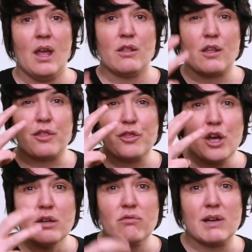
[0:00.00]
The
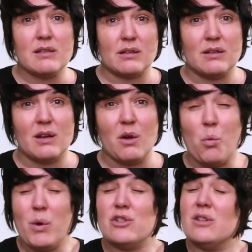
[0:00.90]
third reason,
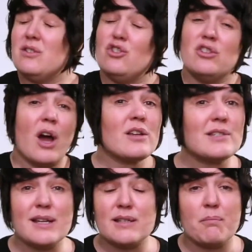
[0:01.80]
which is
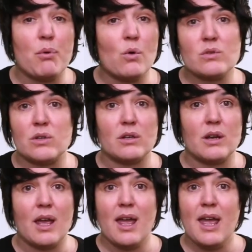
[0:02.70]
just as important,